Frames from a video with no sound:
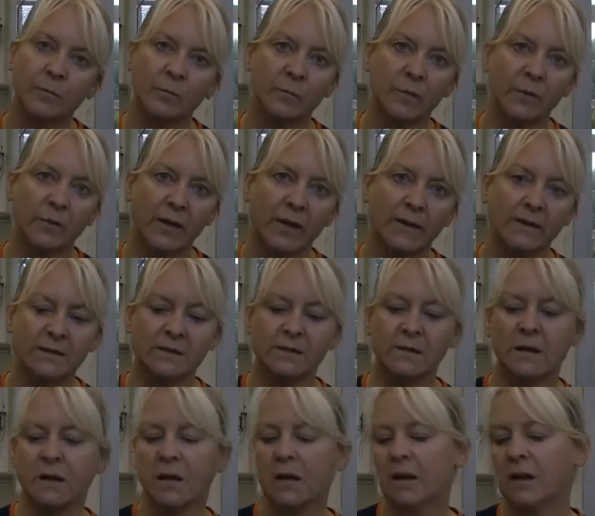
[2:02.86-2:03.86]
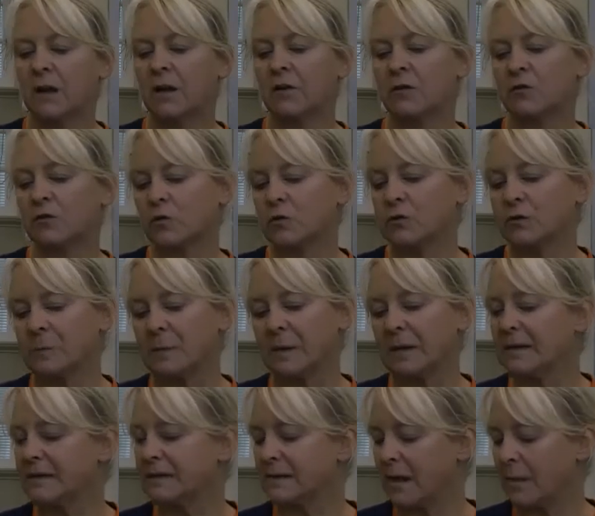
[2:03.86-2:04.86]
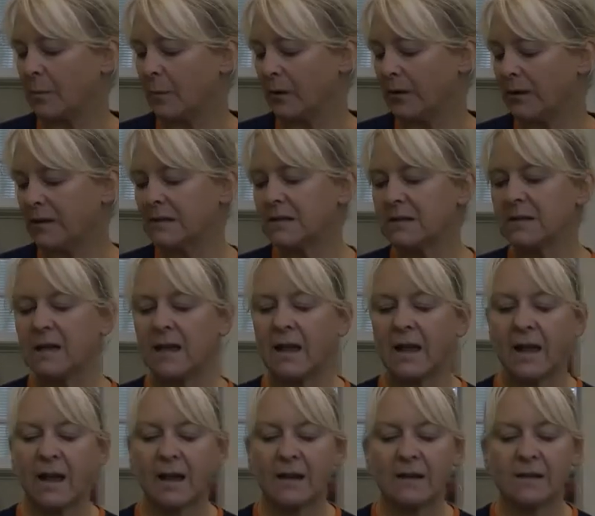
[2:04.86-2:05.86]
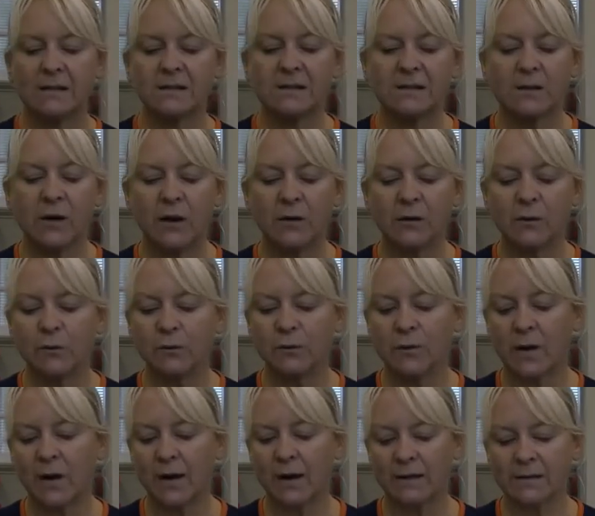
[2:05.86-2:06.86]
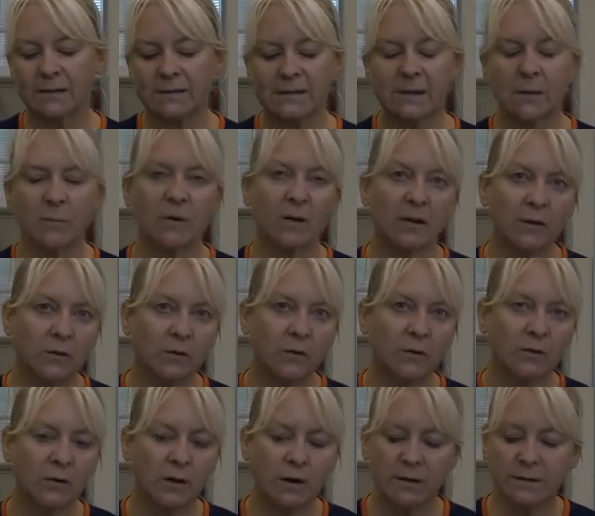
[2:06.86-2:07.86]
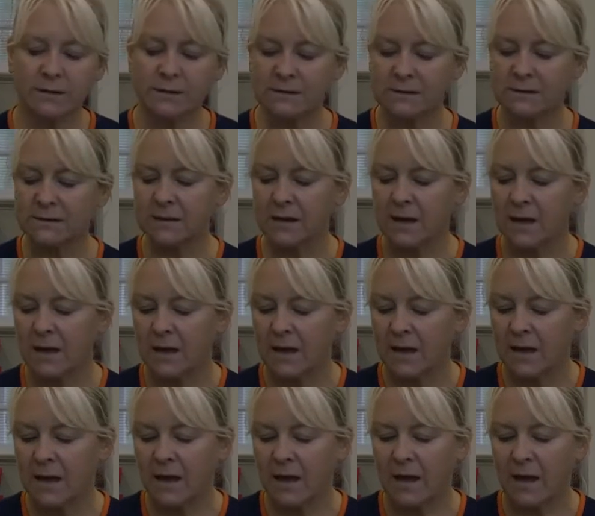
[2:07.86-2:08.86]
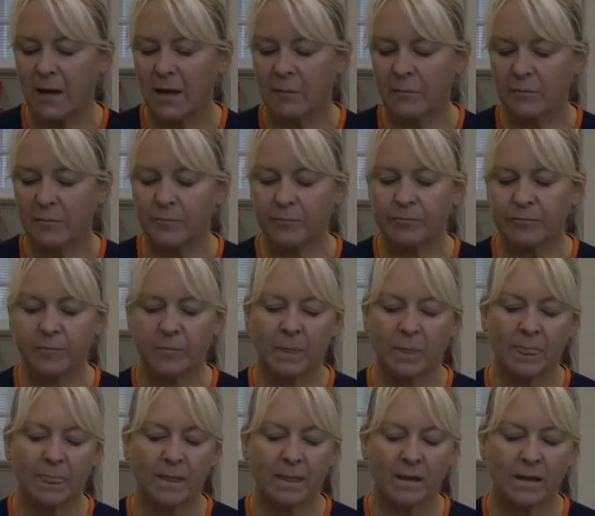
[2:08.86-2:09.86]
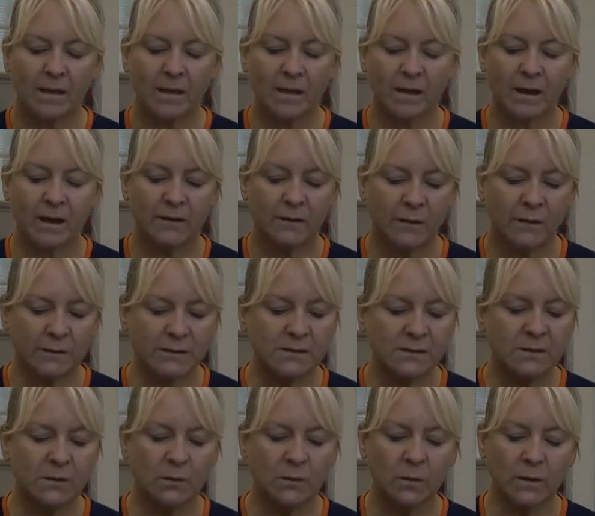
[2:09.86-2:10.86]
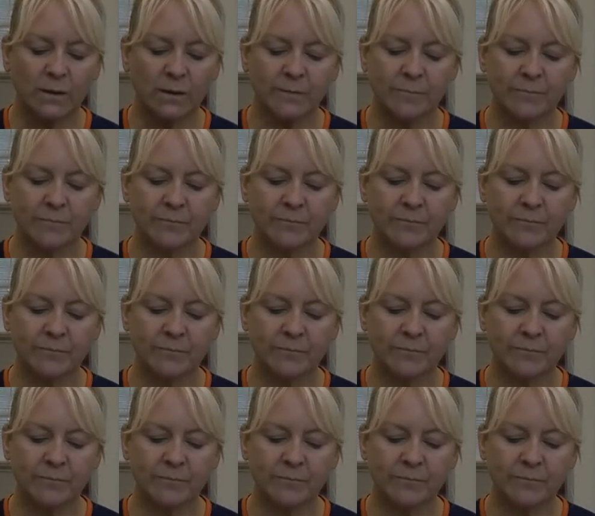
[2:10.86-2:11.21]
with George Miller's name on it, and inside you'll find some clinical notes, a use score